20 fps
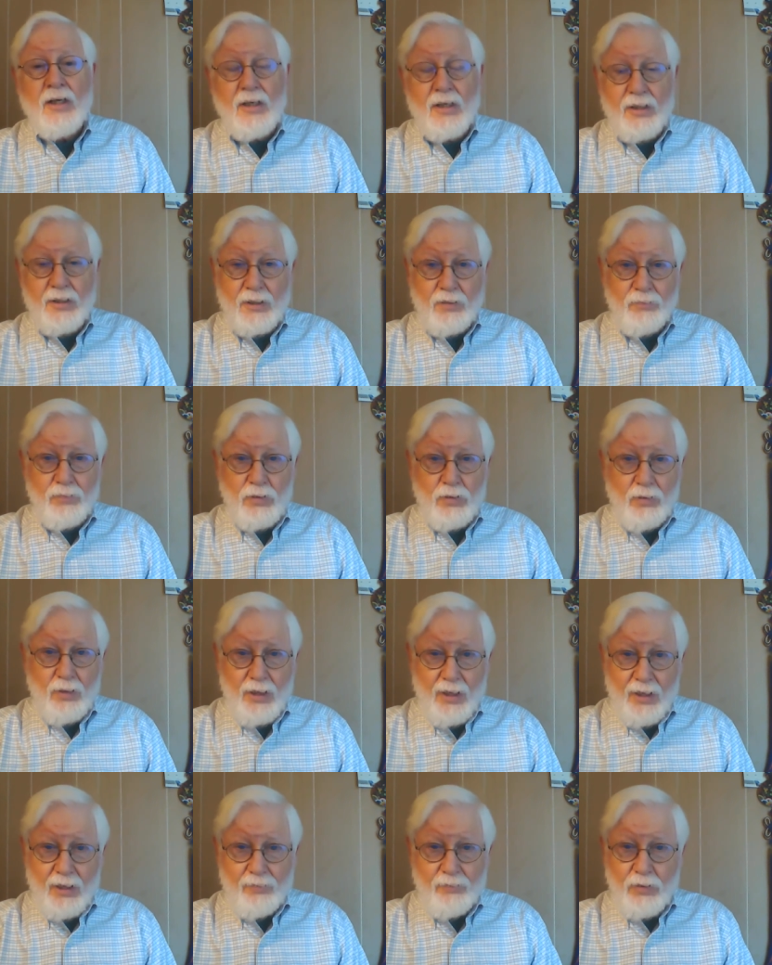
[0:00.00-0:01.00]
And if you
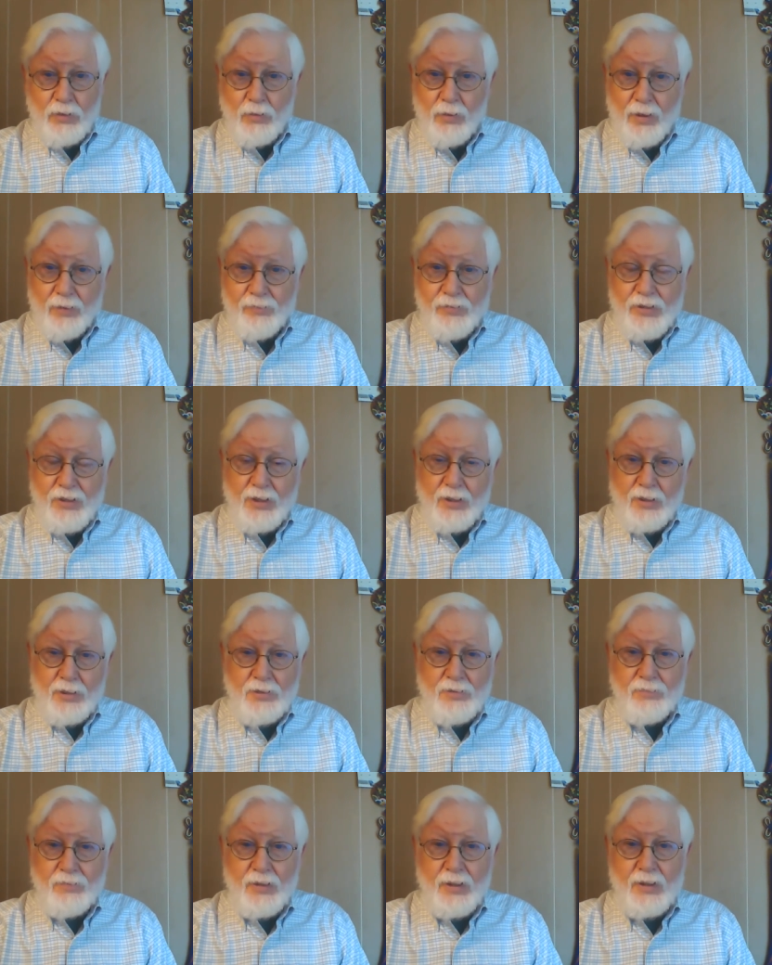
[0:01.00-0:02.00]
have
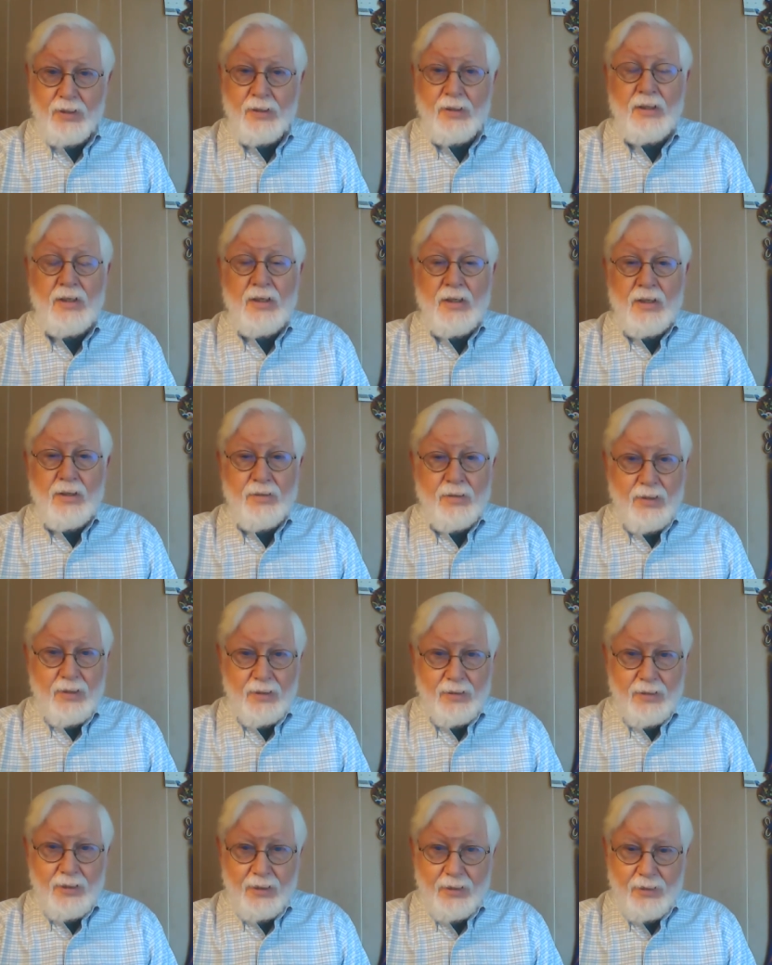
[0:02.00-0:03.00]
satisfied the
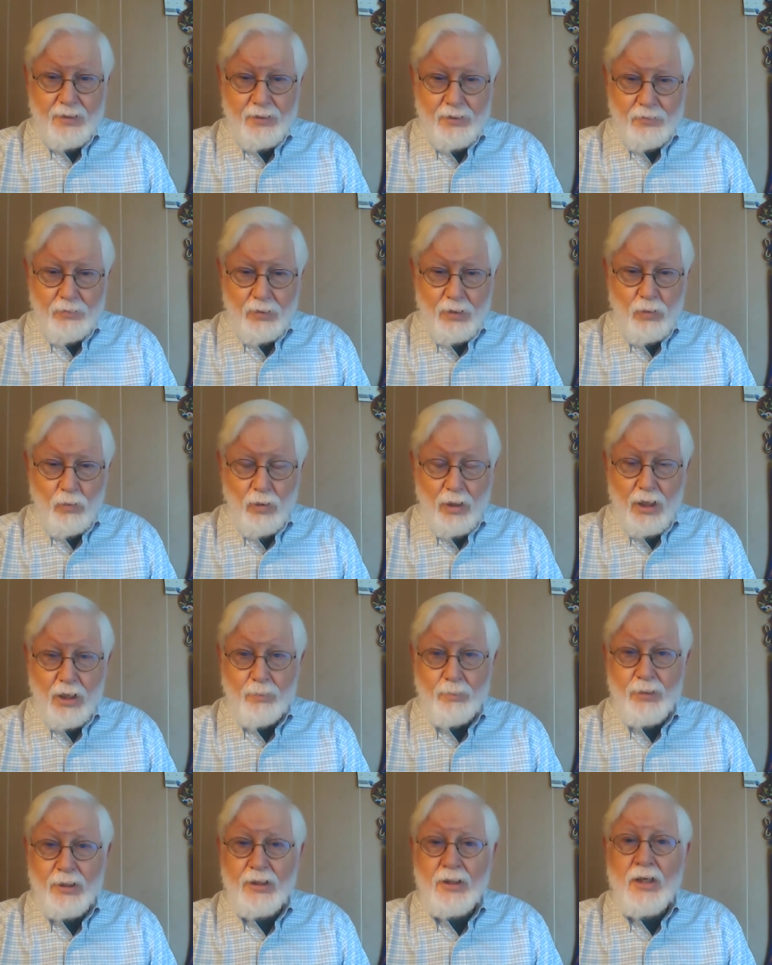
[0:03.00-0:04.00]
attendance
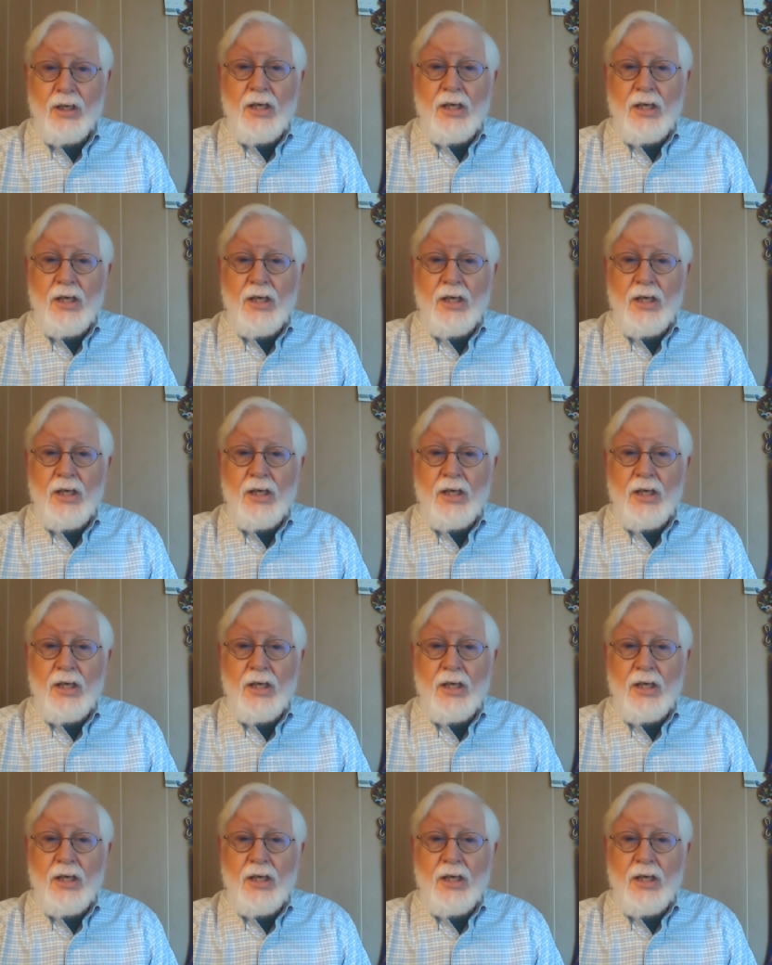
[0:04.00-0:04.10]
requirement.